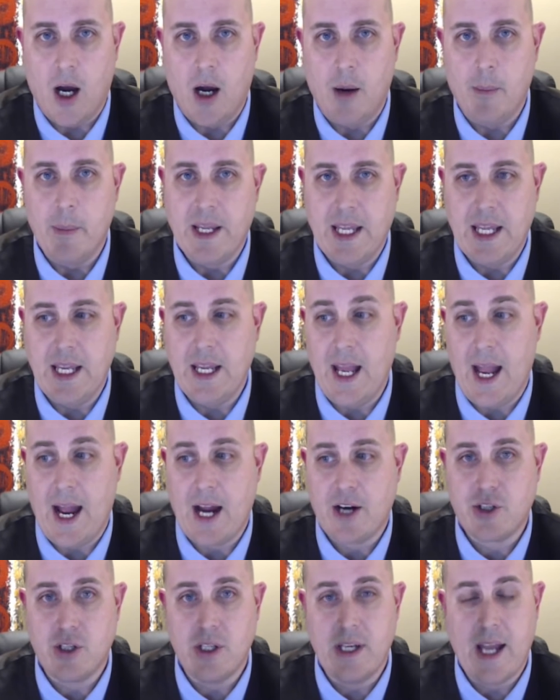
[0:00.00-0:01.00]
He
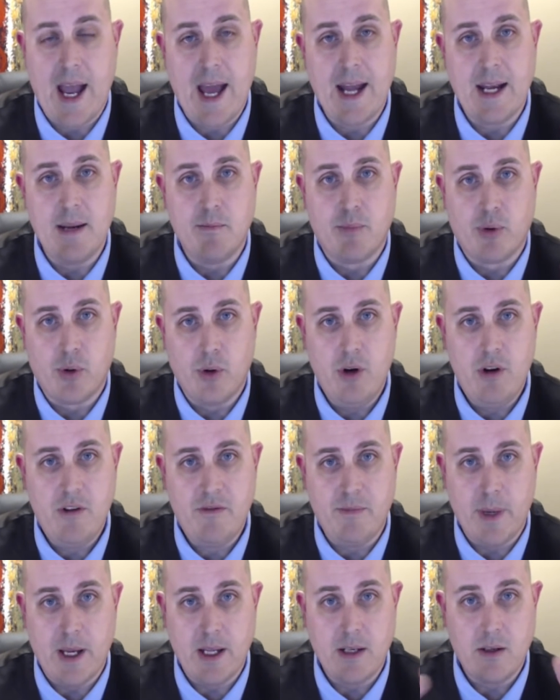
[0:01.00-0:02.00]
actually had
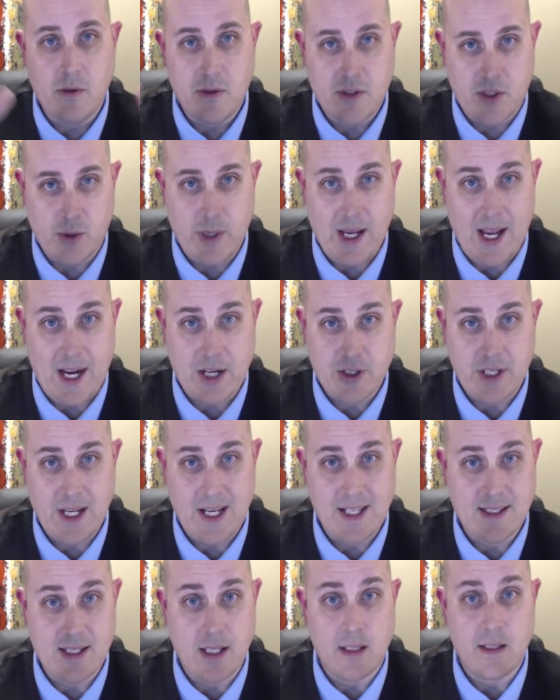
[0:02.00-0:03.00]
improvement, so he actually
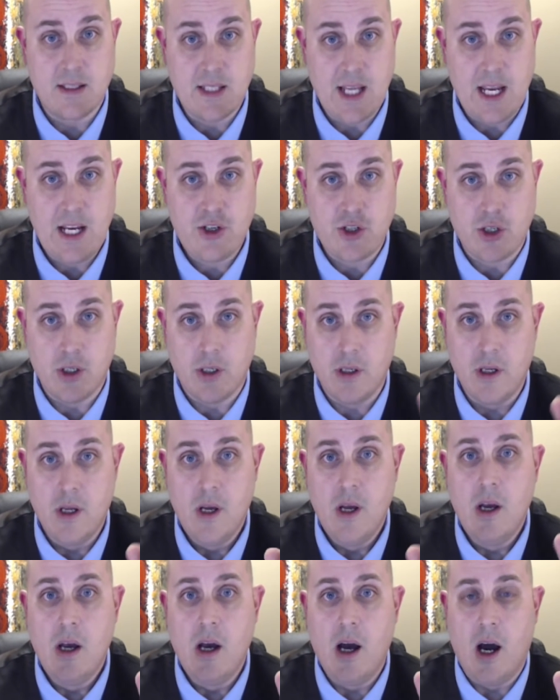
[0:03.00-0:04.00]
had sensation
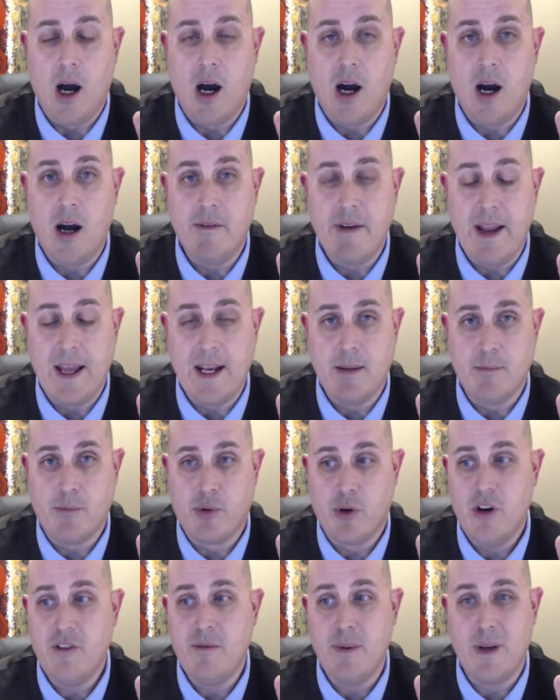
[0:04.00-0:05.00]
of an
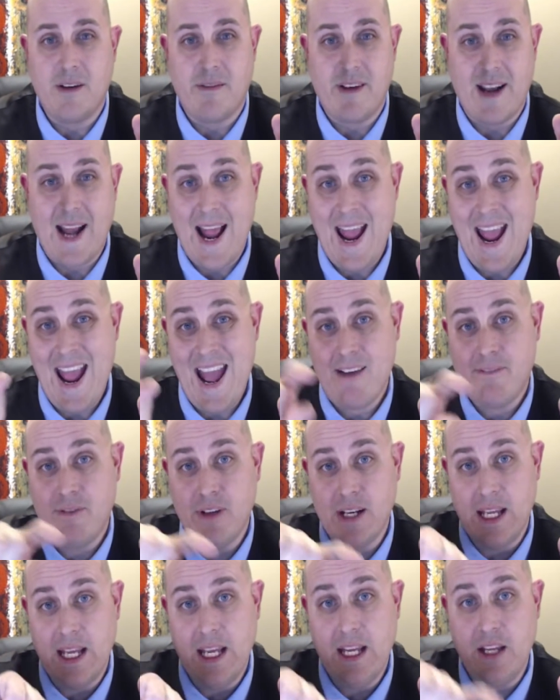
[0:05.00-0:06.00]
improvement of a ½
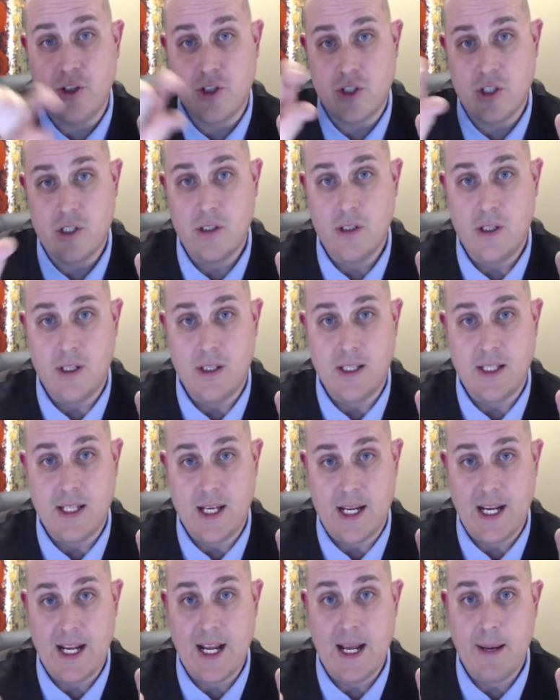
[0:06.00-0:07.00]
an inch in the
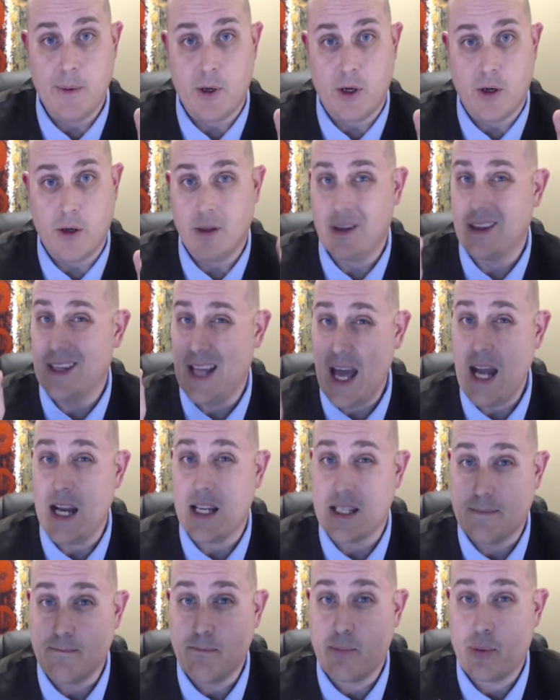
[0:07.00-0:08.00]
diameter. That
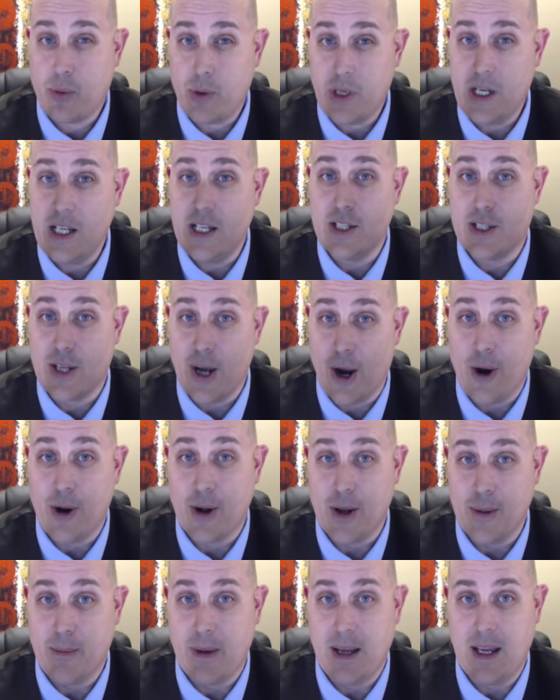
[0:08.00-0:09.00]
is pretty
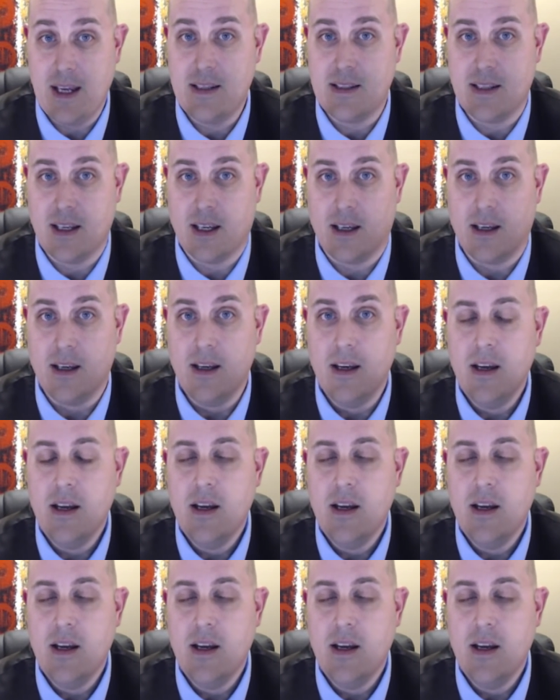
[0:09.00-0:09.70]
darn amazing.